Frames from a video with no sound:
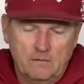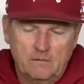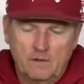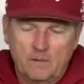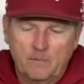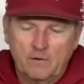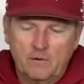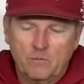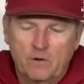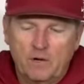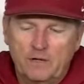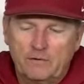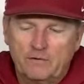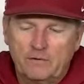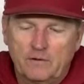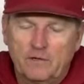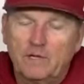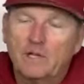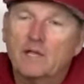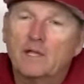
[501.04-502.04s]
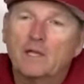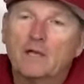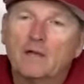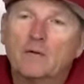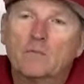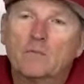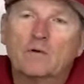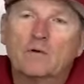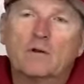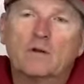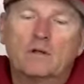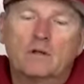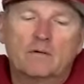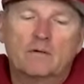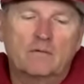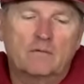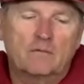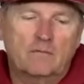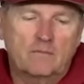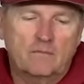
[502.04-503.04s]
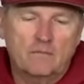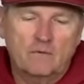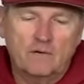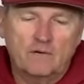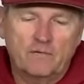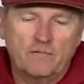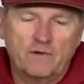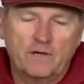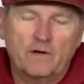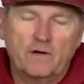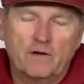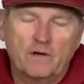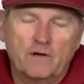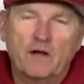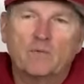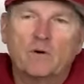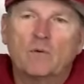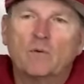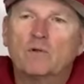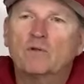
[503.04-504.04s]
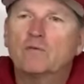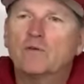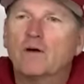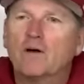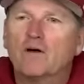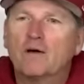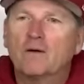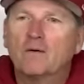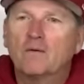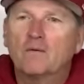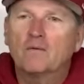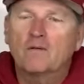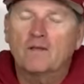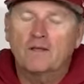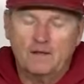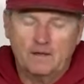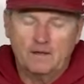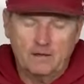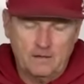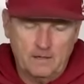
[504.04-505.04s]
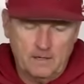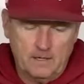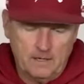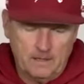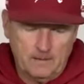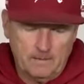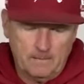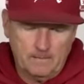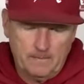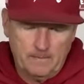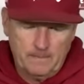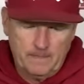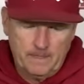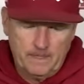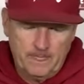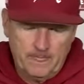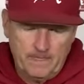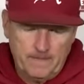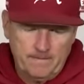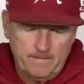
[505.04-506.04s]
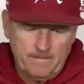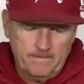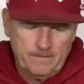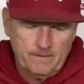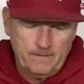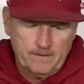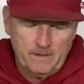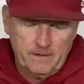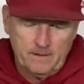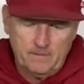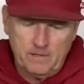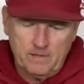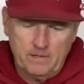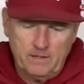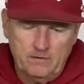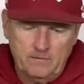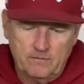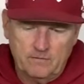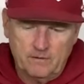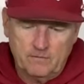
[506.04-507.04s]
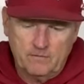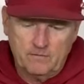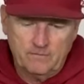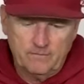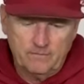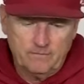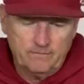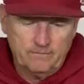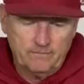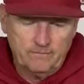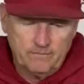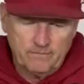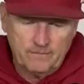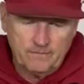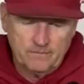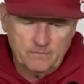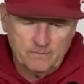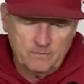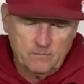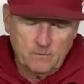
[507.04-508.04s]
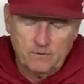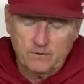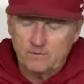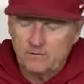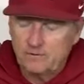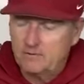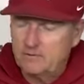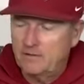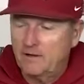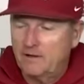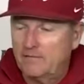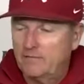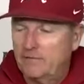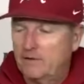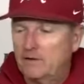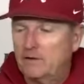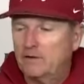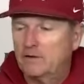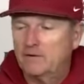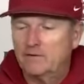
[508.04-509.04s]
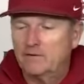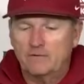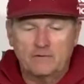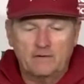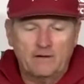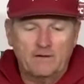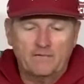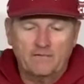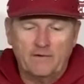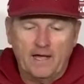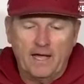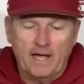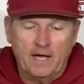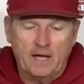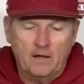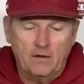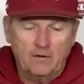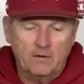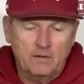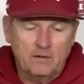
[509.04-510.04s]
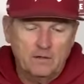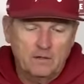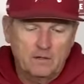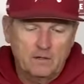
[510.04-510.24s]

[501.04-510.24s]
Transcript: Well, I'm going to watch it again. We're going to we're going to figure out what we saw, and uh, I mean, he's a Morgan's a tough hitter, he's tough out,